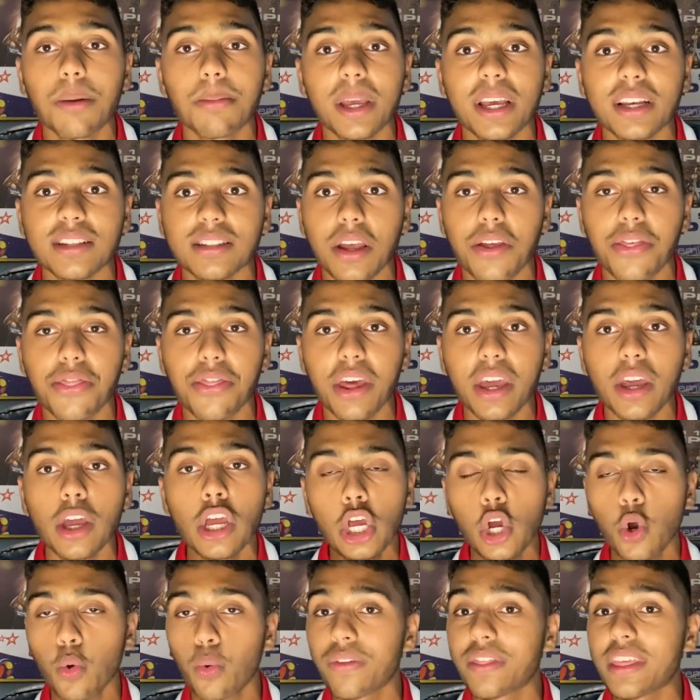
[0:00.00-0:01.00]
because I
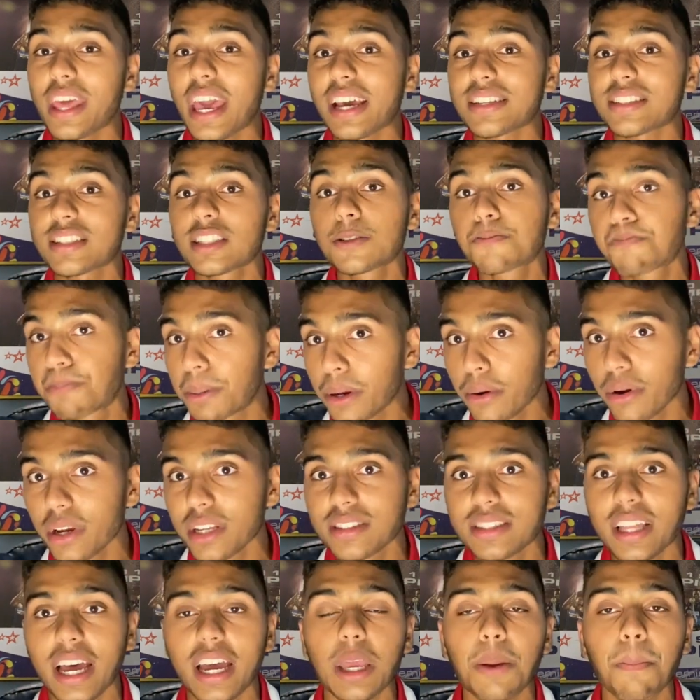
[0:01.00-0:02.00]
think with the
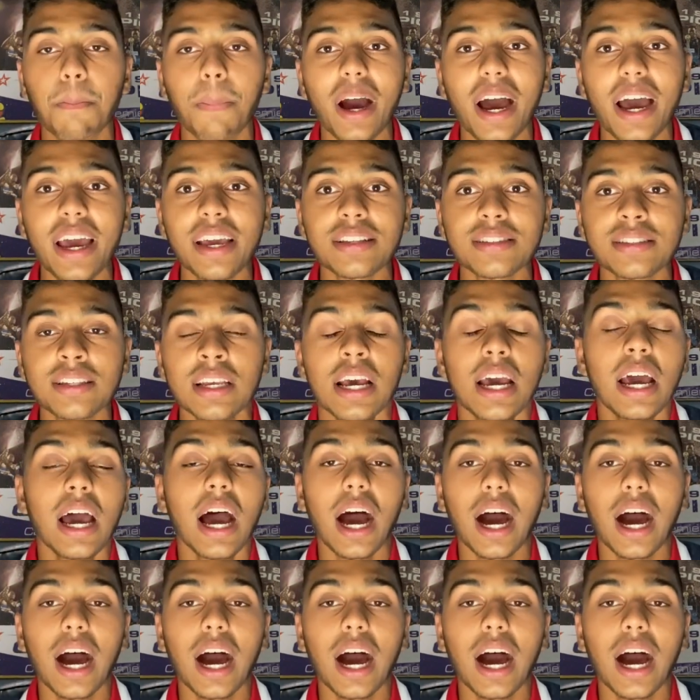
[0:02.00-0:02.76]
experience that he bides,